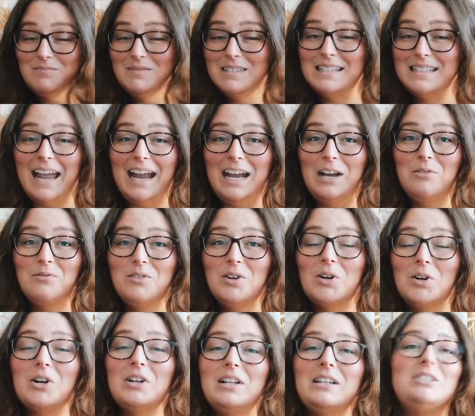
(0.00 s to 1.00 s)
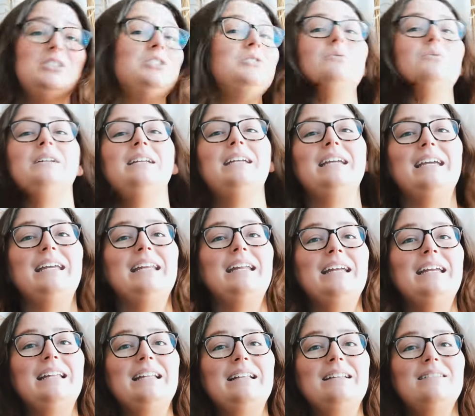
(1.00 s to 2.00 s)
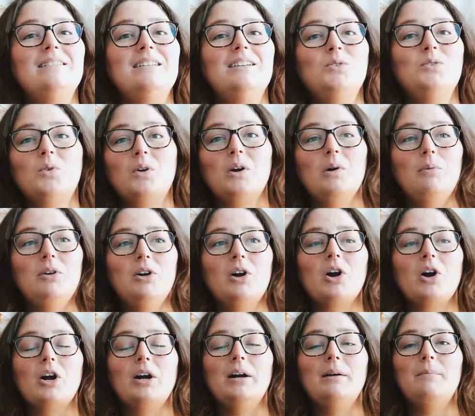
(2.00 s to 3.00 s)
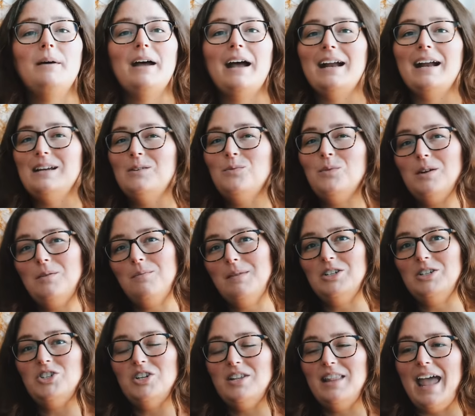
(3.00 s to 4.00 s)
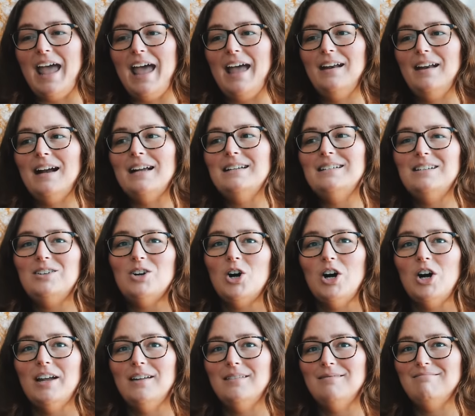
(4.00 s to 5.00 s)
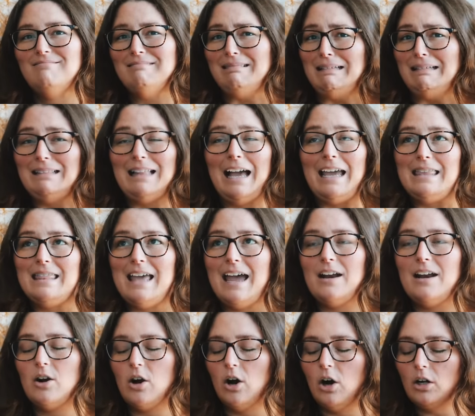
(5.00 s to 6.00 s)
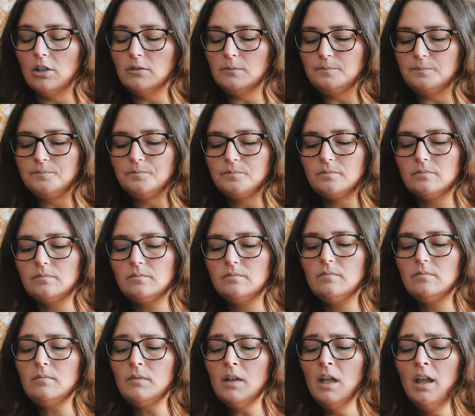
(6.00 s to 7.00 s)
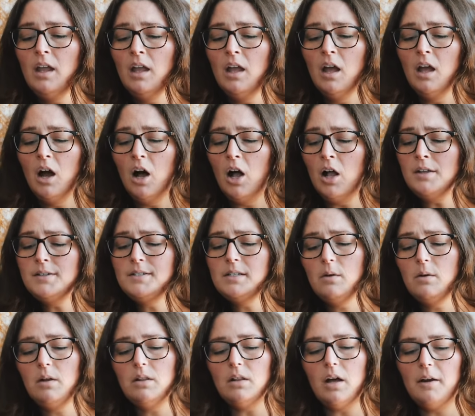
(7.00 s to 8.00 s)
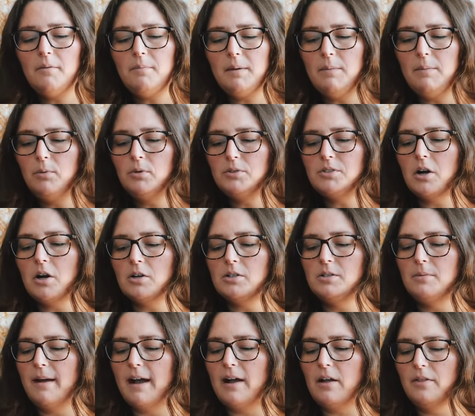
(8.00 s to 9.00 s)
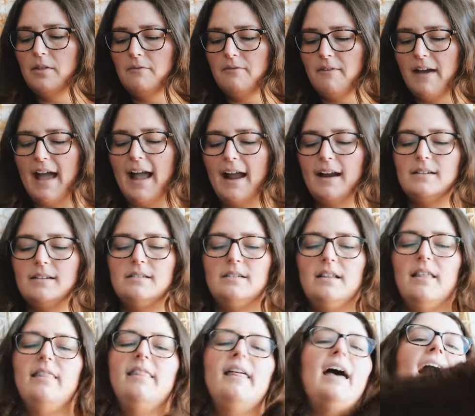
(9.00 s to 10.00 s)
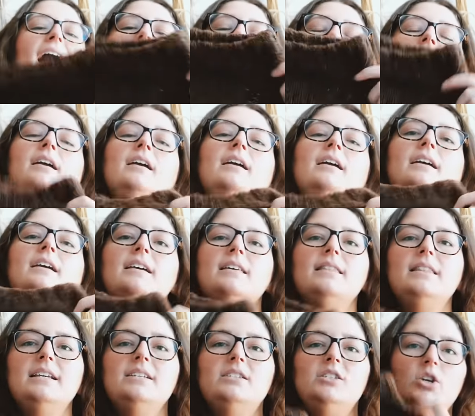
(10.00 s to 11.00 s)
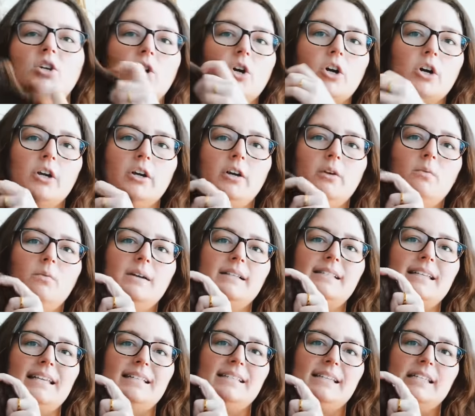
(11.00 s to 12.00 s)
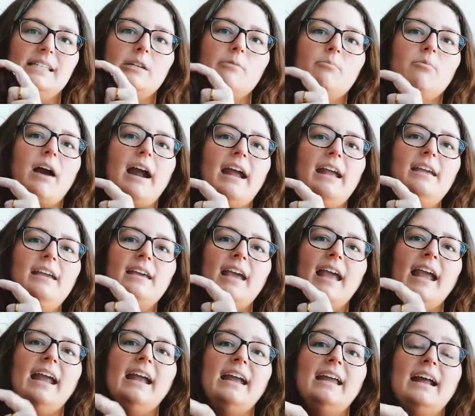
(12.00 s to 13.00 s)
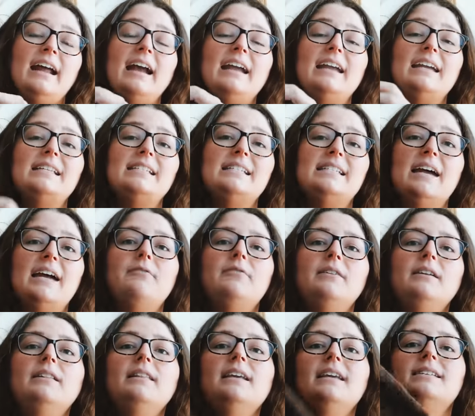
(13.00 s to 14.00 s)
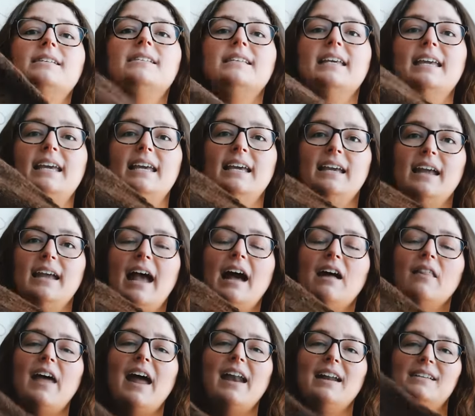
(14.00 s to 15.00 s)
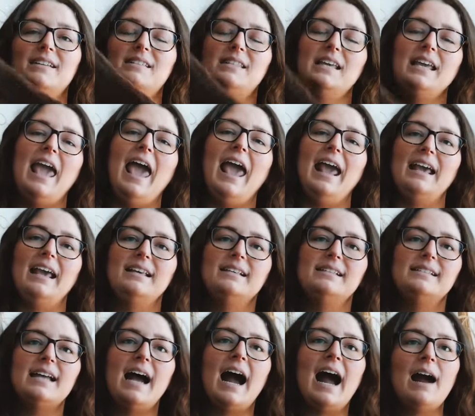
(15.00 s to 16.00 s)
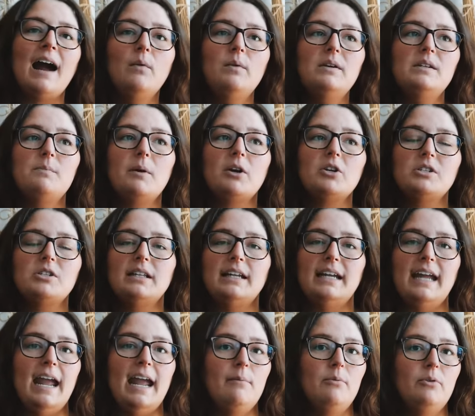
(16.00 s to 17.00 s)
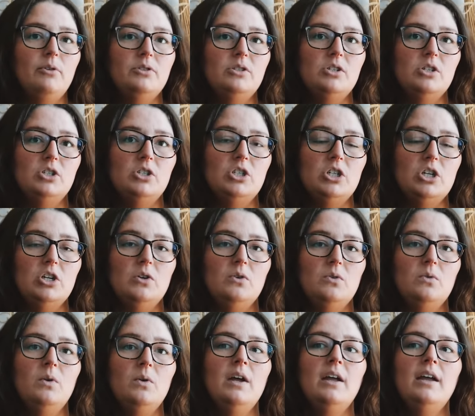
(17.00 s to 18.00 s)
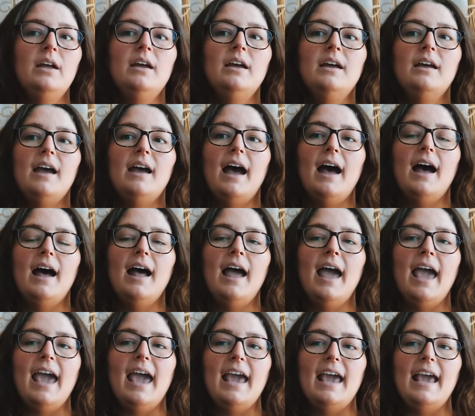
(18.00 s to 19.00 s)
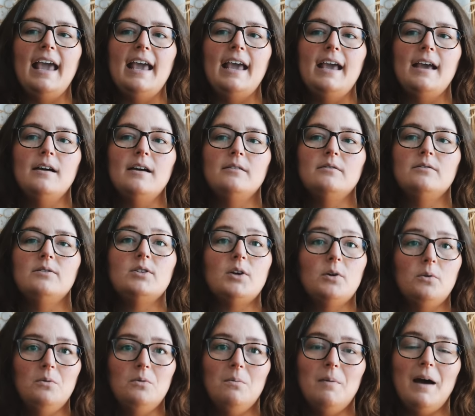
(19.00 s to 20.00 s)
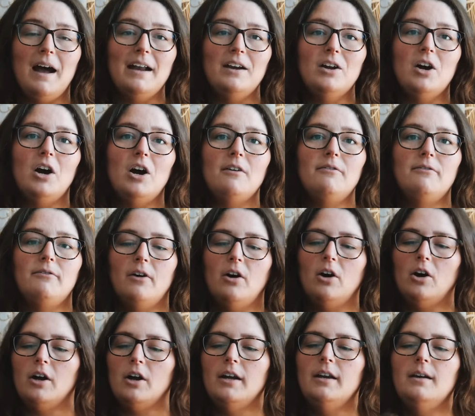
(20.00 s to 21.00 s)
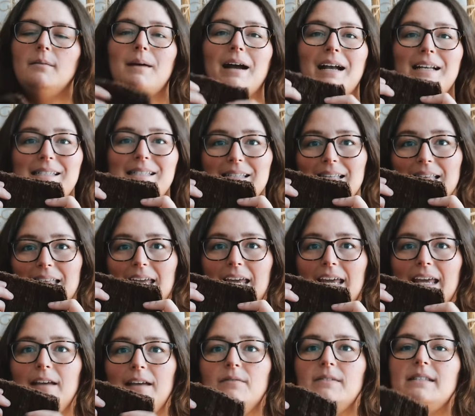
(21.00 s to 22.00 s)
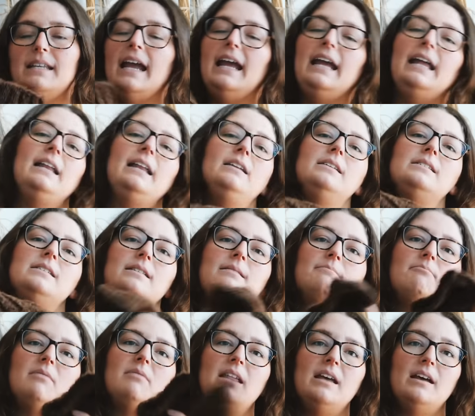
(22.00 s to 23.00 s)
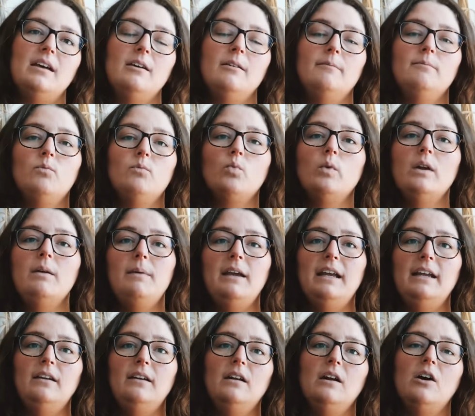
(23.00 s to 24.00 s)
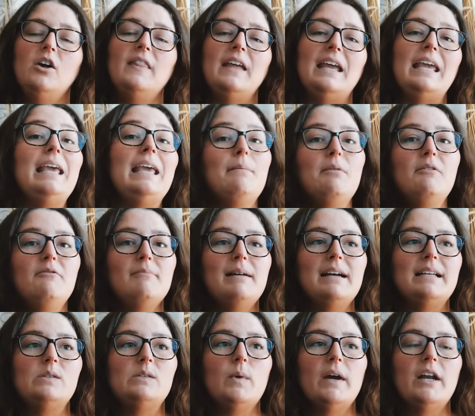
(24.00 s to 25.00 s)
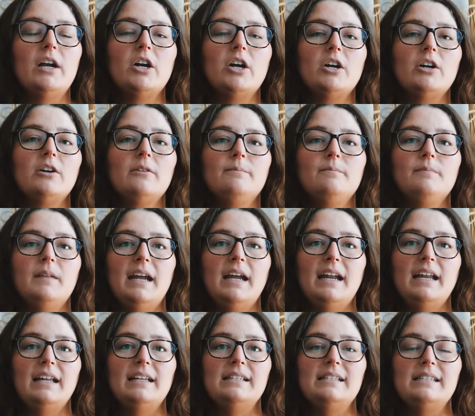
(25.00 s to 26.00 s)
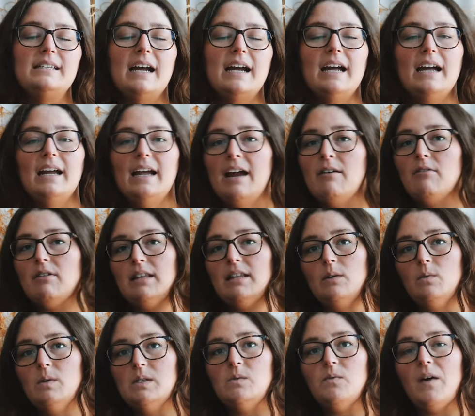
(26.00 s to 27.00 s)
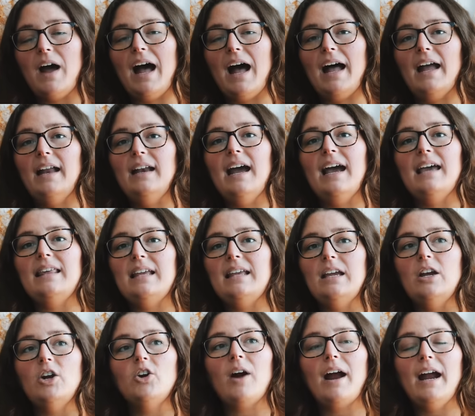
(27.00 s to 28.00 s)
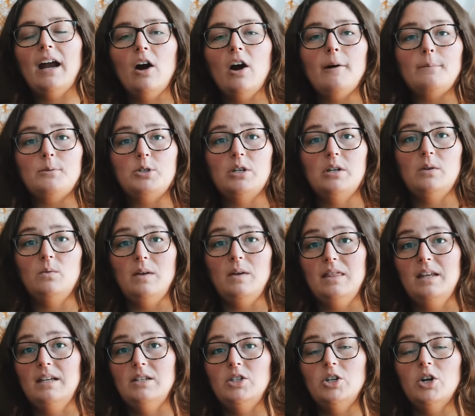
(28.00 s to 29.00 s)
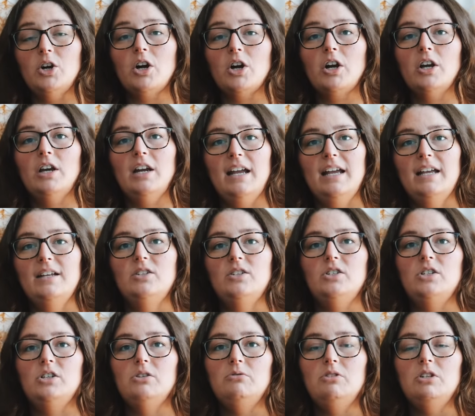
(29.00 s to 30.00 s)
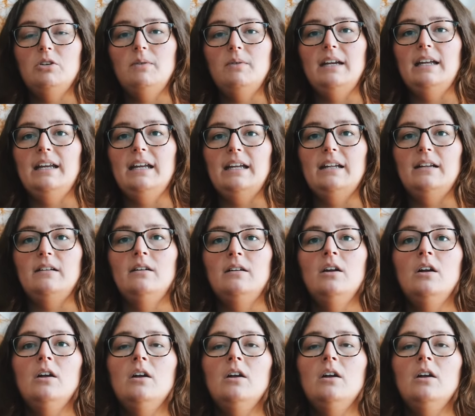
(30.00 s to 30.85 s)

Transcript: skein of yarn that you would get in the Noro Madara, but I didn't want to mention that. I did not like that at all. Also, a lot of people talked about the fact that this yarn was easy to break, and I can definitely see how that is the case. I was personally able to do a sewn bind off on my sleeves and the ribbing on the hem of my sweater, and everything was fine. I think a great option with this yarn is to do it in